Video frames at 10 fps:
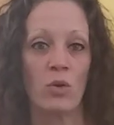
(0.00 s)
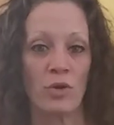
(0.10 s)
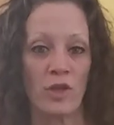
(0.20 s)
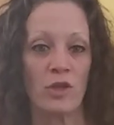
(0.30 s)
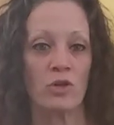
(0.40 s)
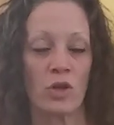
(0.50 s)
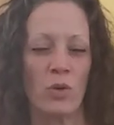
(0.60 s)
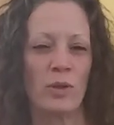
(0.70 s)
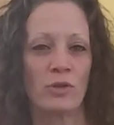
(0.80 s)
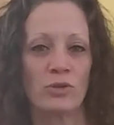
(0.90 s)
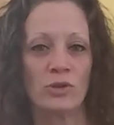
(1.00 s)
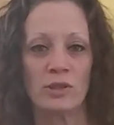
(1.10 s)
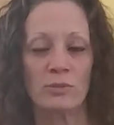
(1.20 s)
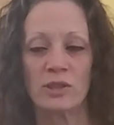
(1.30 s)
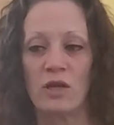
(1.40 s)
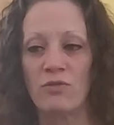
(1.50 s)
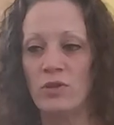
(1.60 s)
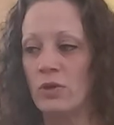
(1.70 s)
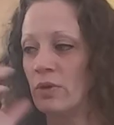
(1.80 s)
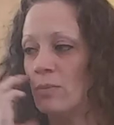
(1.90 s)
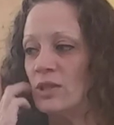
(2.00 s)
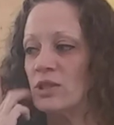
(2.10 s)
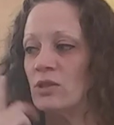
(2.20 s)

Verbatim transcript: or that you're going through some stuff, you know what I mean?